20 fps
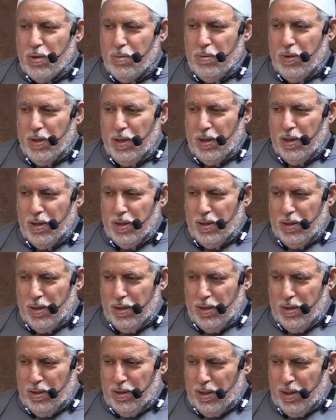with me
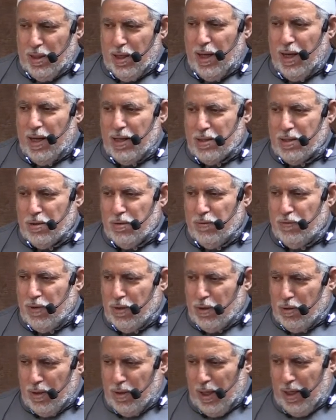in the class of
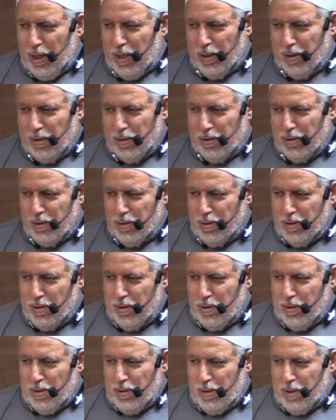the Quran.
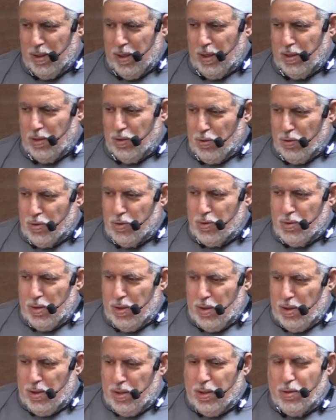I used to
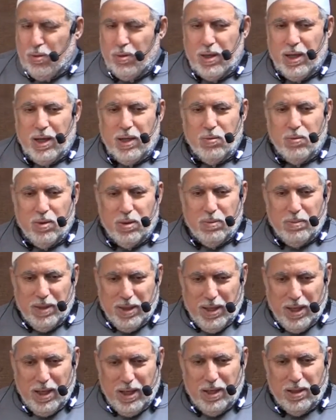learn the Quran with
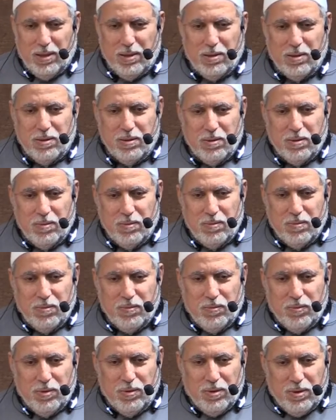my dad.
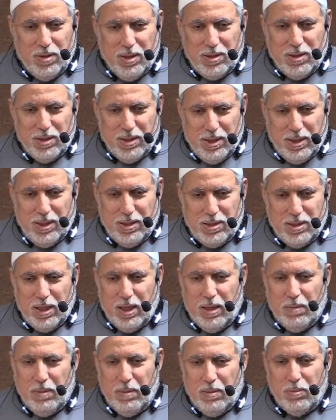This
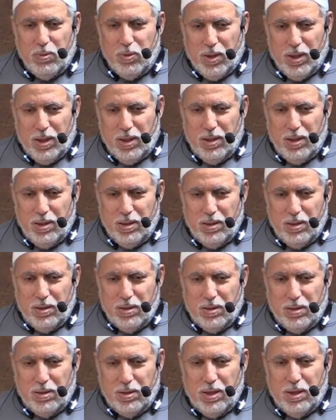is a memory
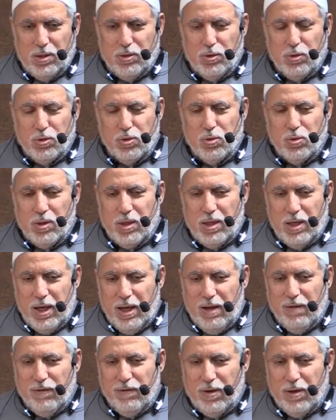that you should
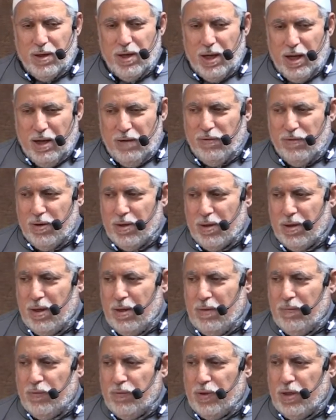never ever
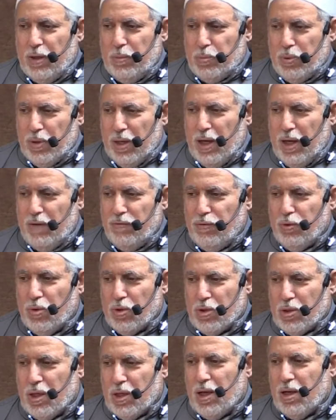deprive
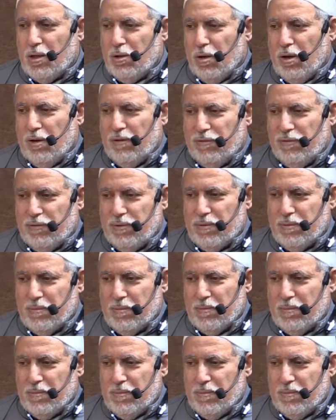your child of.